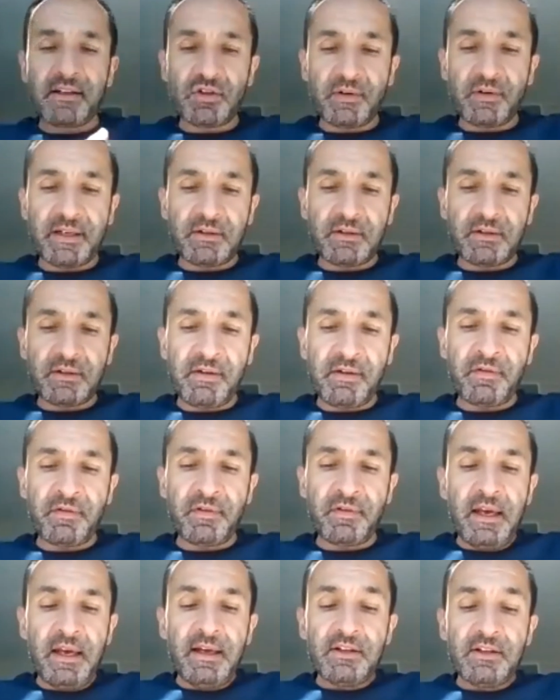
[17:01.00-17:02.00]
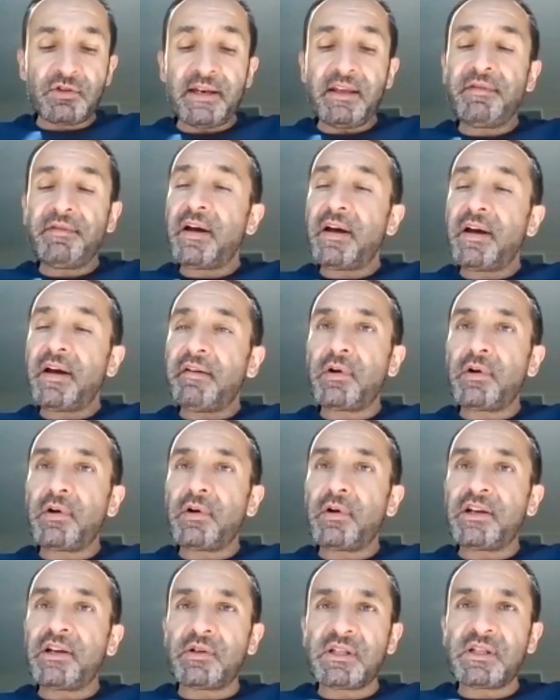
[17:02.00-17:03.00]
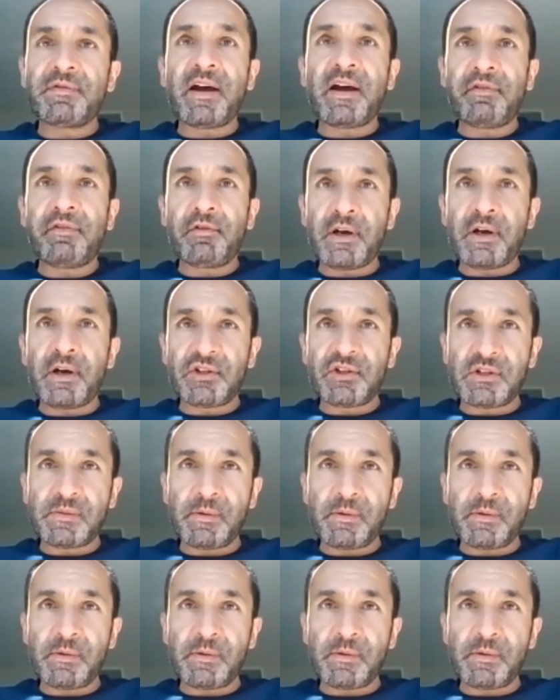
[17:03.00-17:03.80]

to it with 25 questions, five questions per